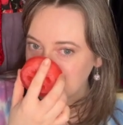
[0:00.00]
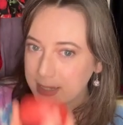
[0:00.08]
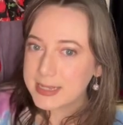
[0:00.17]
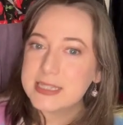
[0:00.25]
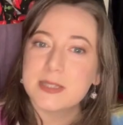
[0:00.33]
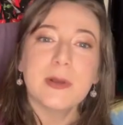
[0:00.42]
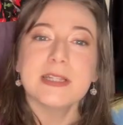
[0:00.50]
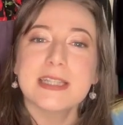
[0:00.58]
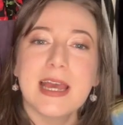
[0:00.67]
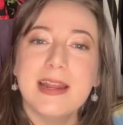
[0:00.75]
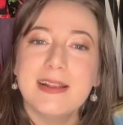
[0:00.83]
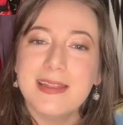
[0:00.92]
It smells
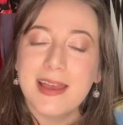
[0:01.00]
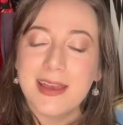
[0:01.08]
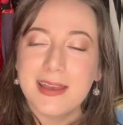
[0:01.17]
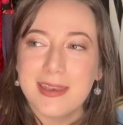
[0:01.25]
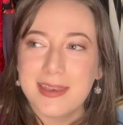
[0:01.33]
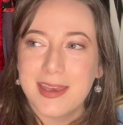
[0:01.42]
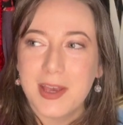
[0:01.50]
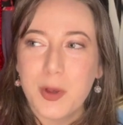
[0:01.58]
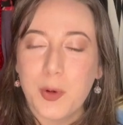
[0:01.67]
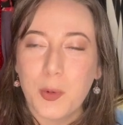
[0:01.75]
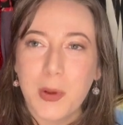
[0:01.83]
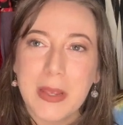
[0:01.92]
kind of like
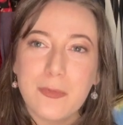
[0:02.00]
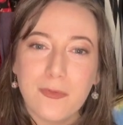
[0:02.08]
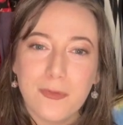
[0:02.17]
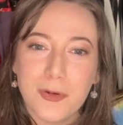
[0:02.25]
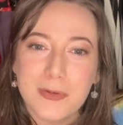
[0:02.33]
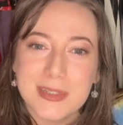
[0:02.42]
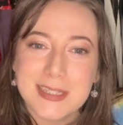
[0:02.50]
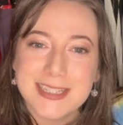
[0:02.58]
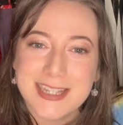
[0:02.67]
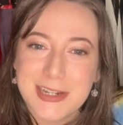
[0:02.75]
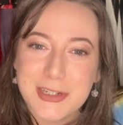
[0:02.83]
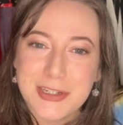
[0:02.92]
grapefruit and
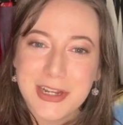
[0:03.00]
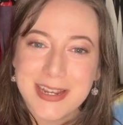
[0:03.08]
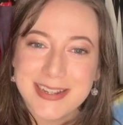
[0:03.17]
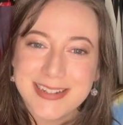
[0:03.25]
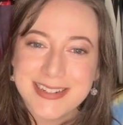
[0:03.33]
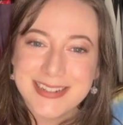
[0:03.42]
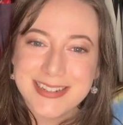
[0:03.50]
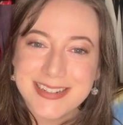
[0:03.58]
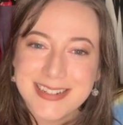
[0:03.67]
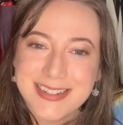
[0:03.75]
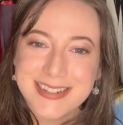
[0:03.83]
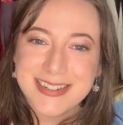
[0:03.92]
sunshine.
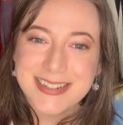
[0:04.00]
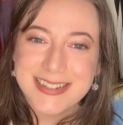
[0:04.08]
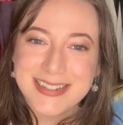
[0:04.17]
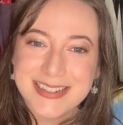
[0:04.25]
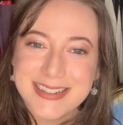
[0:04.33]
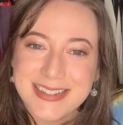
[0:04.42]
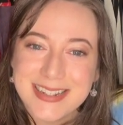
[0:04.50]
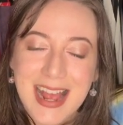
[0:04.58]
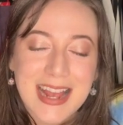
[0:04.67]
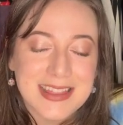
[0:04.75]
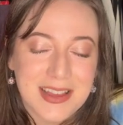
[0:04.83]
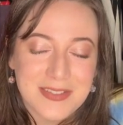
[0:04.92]

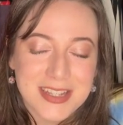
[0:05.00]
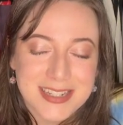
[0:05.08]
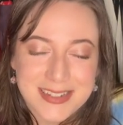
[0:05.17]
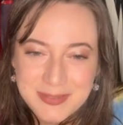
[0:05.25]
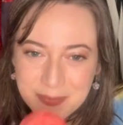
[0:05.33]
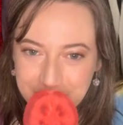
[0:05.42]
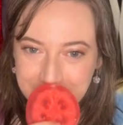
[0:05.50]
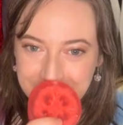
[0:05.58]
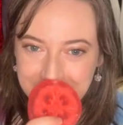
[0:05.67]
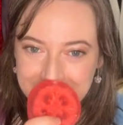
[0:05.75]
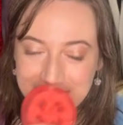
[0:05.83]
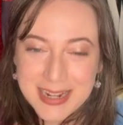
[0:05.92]
I love it.
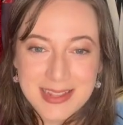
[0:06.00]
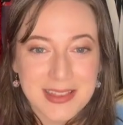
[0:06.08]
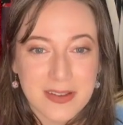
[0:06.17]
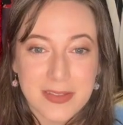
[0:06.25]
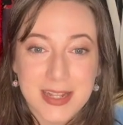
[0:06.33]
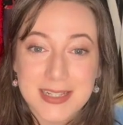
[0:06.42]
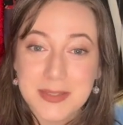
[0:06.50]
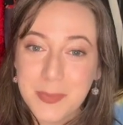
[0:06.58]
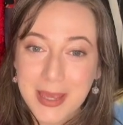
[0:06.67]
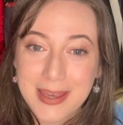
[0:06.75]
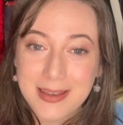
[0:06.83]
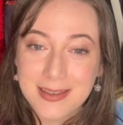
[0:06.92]
And I love that it's
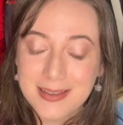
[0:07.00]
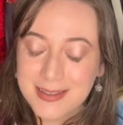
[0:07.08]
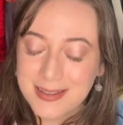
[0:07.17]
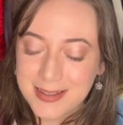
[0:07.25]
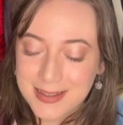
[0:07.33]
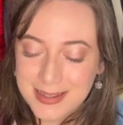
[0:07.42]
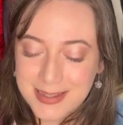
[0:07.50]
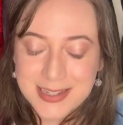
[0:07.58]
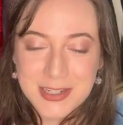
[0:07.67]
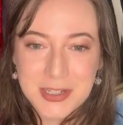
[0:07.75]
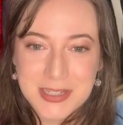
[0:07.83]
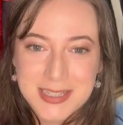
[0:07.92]
pink. It
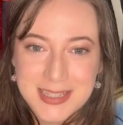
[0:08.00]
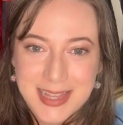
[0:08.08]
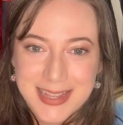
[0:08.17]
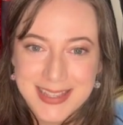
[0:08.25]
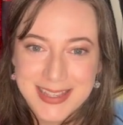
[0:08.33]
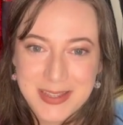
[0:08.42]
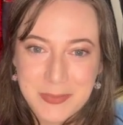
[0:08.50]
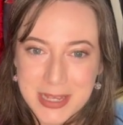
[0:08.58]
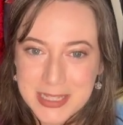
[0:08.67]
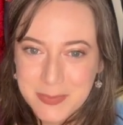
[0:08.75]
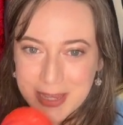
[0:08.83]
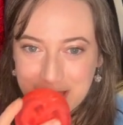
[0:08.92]
just, like, it
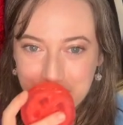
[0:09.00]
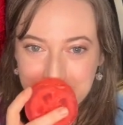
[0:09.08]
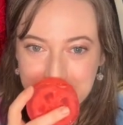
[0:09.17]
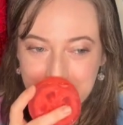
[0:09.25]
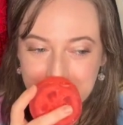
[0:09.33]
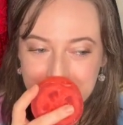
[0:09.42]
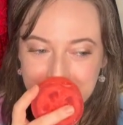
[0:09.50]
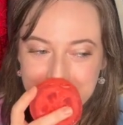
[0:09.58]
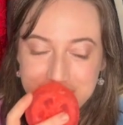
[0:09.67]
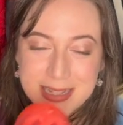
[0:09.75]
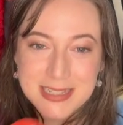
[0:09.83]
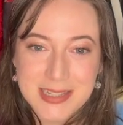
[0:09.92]
makes me happy.
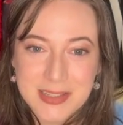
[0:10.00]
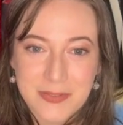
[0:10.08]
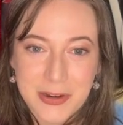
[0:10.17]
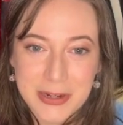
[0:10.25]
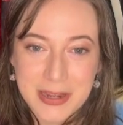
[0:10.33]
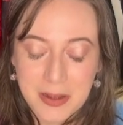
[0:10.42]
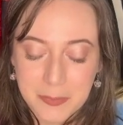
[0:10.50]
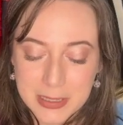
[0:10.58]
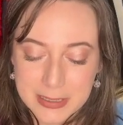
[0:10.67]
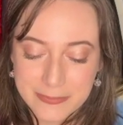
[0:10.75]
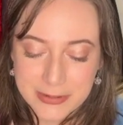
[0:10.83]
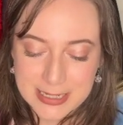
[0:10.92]
This is a very
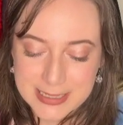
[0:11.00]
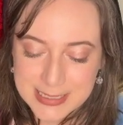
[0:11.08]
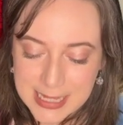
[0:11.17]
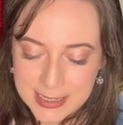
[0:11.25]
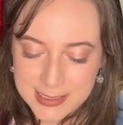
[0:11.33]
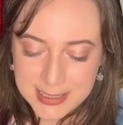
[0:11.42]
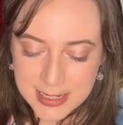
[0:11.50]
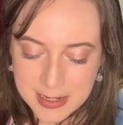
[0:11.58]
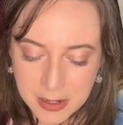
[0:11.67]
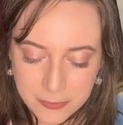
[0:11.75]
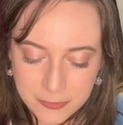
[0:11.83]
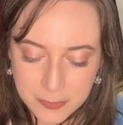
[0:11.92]
uplifting scent and
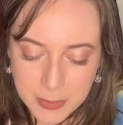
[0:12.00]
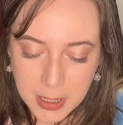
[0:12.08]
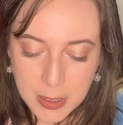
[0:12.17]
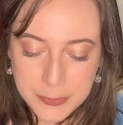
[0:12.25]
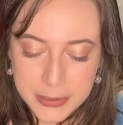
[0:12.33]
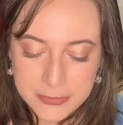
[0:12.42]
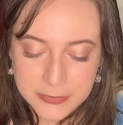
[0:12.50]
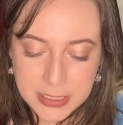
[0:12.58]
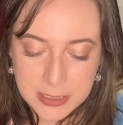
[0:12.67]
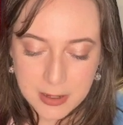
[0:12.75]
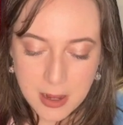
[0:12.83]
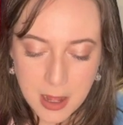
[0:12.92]

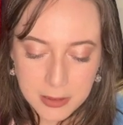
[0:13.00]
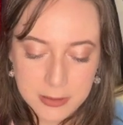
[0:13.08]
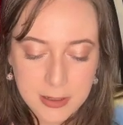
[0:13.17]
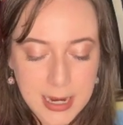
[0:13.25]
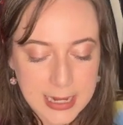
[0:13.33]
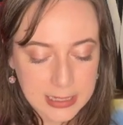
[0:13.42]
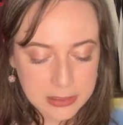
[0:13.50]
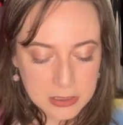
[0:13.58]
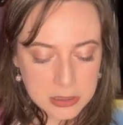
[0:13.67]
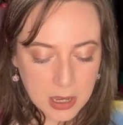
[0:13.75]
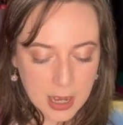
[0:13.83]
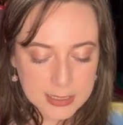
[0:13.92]
uplifting color. And I think
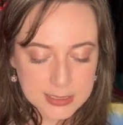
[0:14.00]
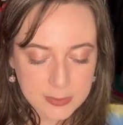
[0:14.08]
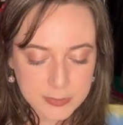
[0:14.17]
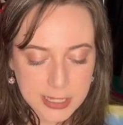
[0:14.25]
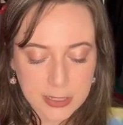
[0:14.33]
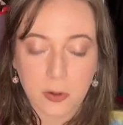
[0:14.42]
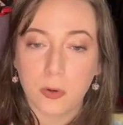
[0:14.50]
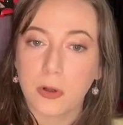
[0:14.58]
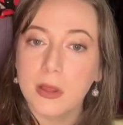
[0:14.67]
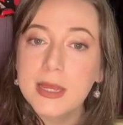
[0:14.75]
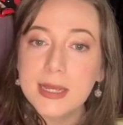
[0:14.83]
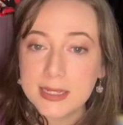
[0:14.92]
the concept's kind of cool.
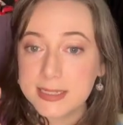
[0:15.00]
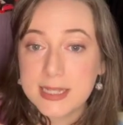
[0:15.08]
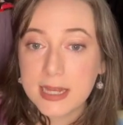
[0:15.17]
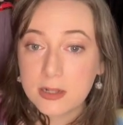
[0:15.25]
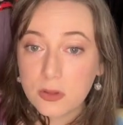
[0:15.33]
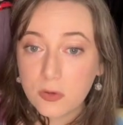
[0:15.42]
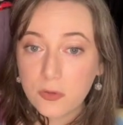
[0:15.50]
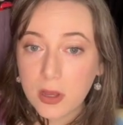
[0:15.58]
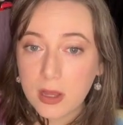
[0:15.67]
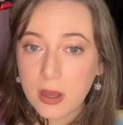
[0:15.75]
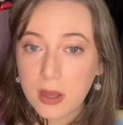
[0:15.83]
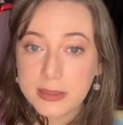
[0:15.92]
It's got a
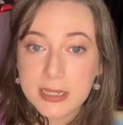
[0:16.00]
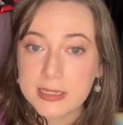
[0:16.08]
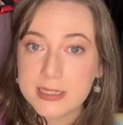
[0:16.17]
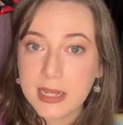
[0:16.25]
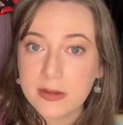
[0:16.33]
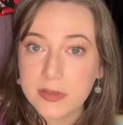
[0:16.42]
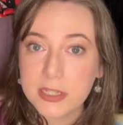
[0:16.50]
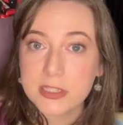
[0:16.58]
loofah on the inside of it.